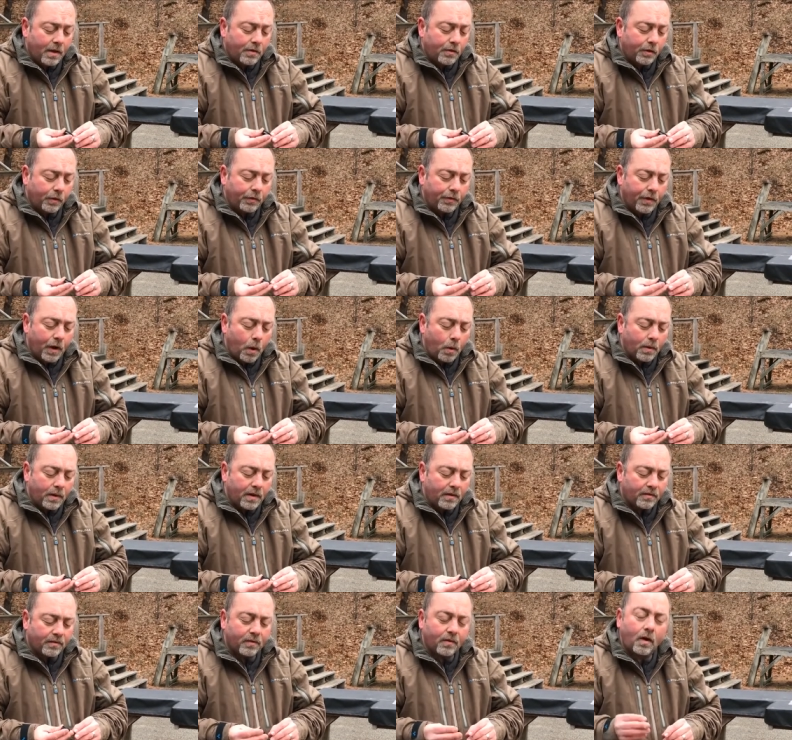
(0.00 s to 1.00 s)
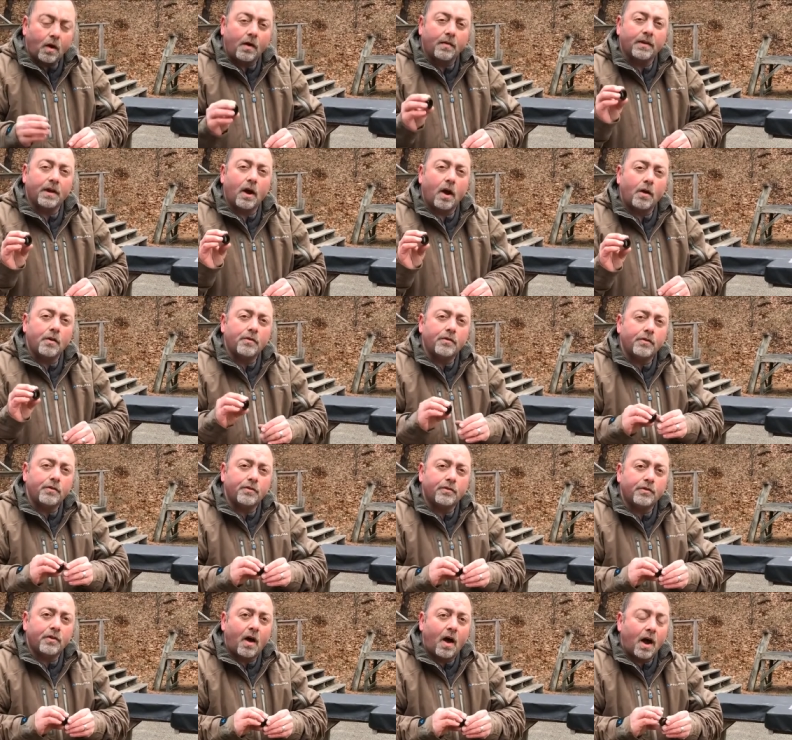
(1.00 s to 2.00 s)
You'll notice on the
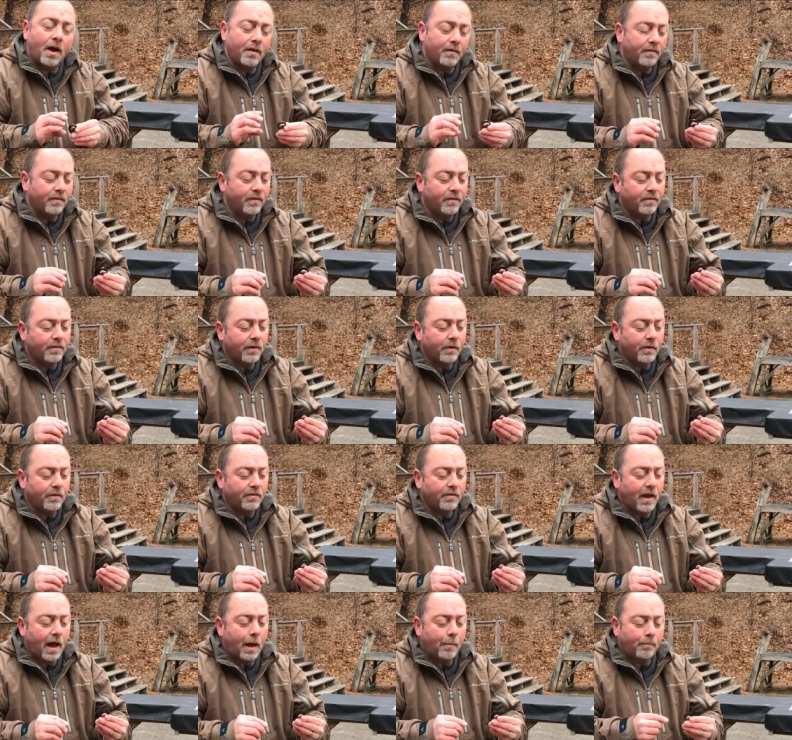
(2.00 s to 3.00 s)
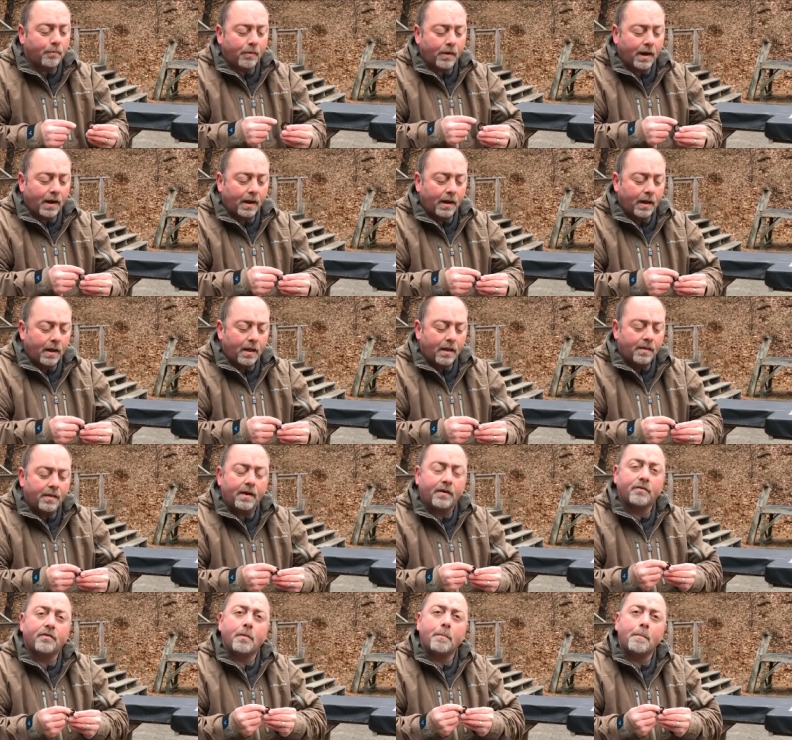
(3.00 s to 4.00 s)
underside of the zero stop ring,
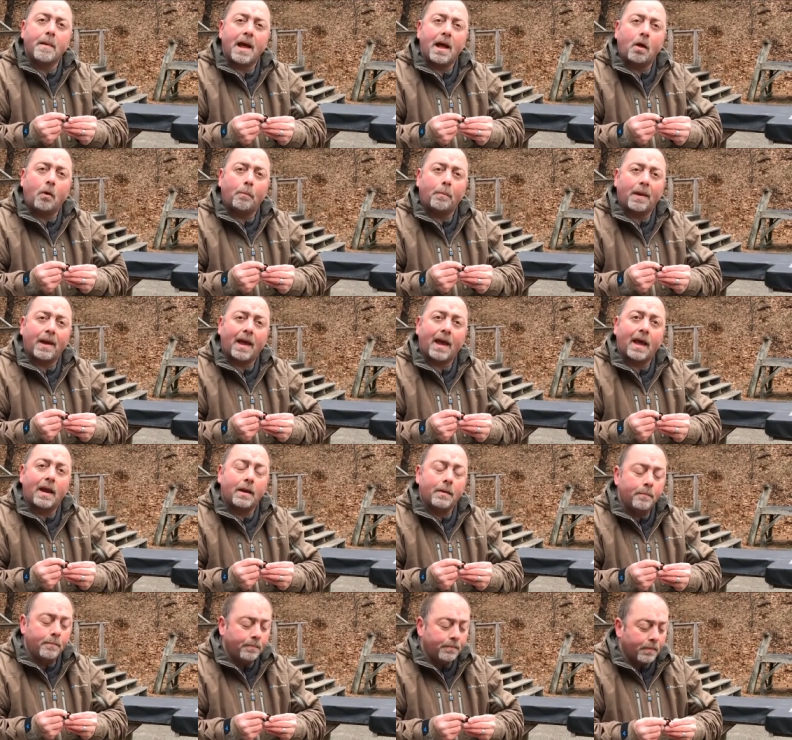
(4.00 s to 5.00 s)
there's a male pin.